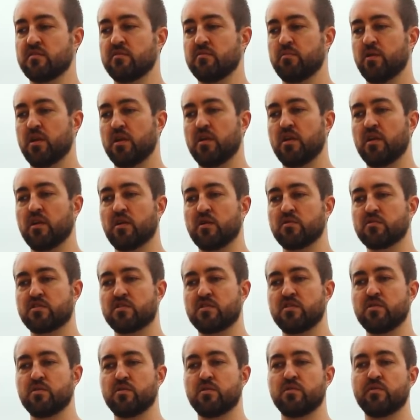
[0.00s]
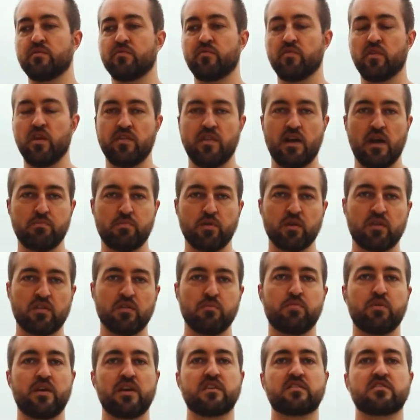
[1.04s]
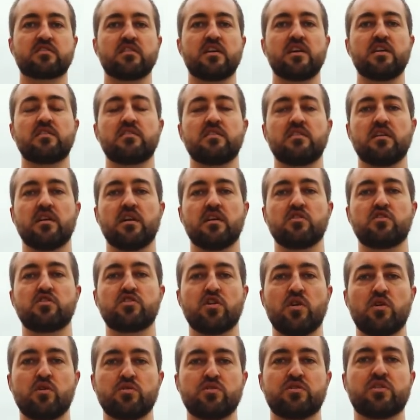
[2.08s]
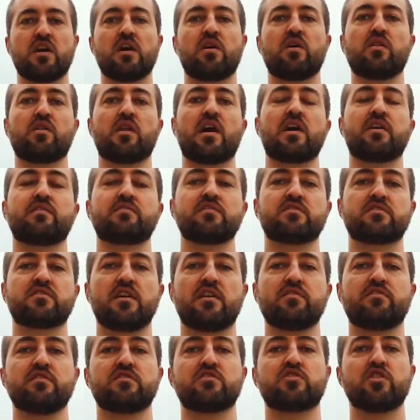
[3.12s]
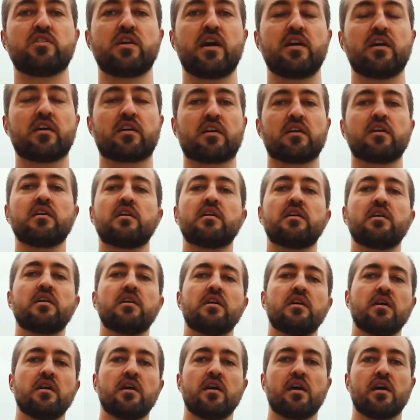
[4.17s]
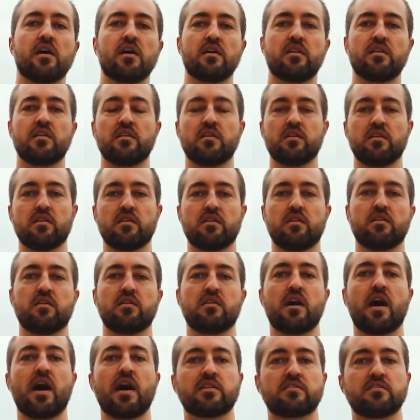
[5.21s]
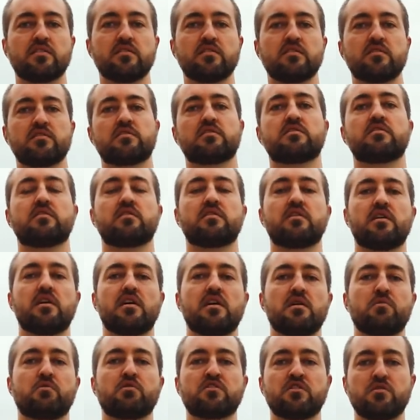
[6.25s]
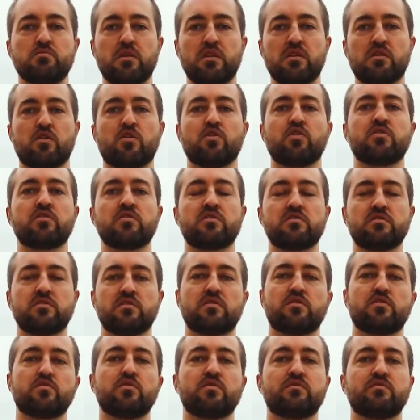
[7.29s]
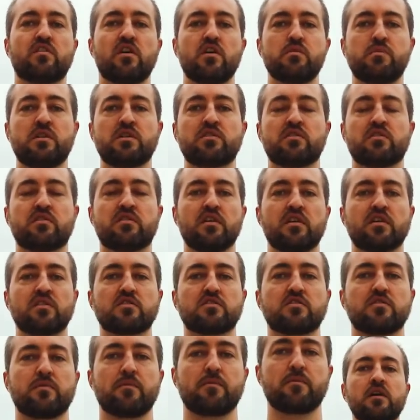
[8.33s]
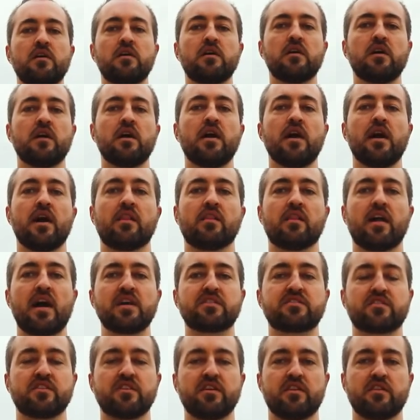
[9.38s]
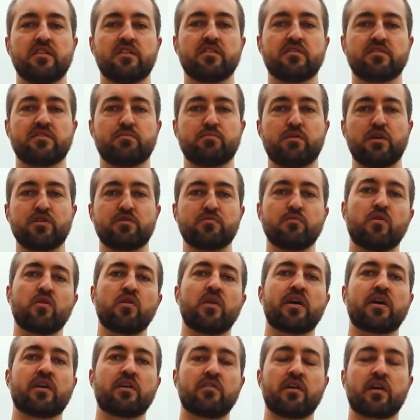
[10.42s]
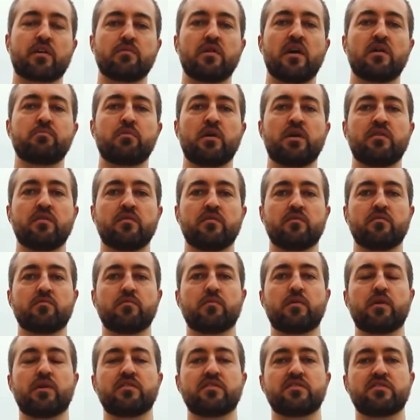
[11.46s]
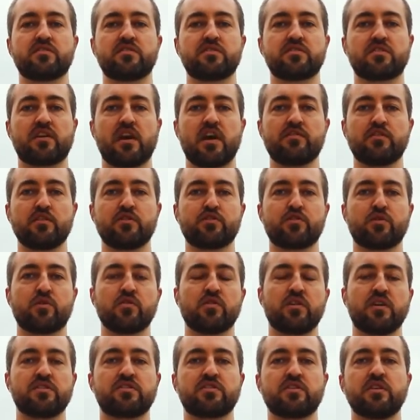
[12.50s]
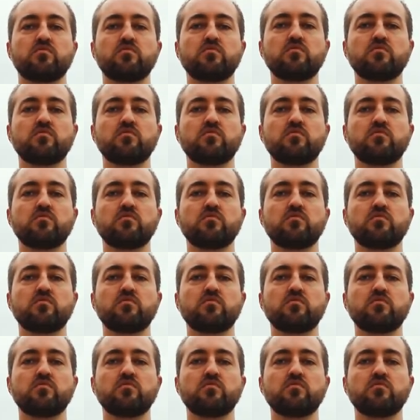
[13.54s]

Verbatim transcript: But he goes through in that book, The Blank Slate, and shows how a lot of the stuff is genetic and not able to be learned through environmental things. And lastly, there's a bunch more I could recommend, but, but this is just kind of a short list.